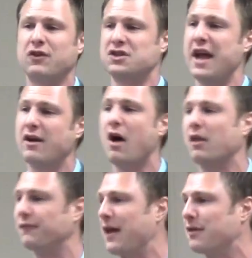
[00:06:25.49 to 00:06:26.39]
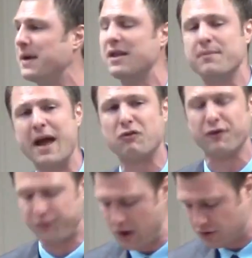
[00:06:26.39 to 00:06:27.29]
Forsake all and follow me. The man
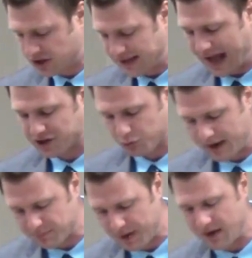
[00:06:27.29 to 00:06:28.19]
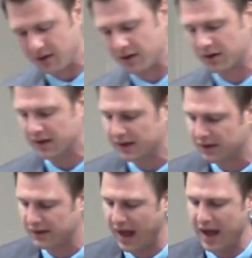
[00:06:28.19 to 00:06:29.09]
refused, and that's when Peter
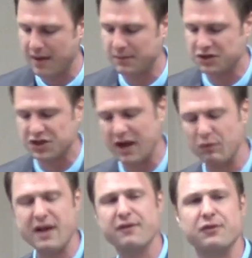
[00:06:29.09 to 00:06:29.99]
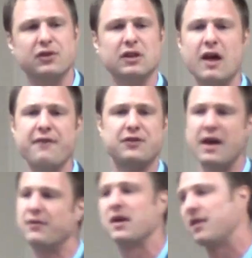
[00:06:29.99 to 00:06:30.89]
came and said, We've left
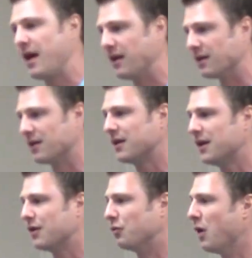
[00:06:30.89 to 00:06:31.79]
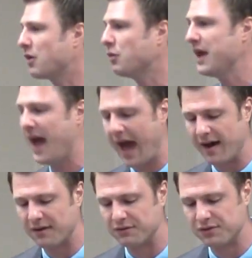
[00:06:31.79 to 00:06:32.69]
everything. What do we
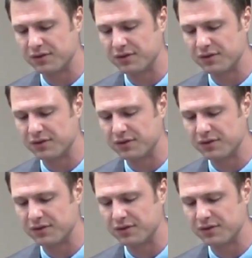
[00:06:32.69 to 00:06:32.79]
have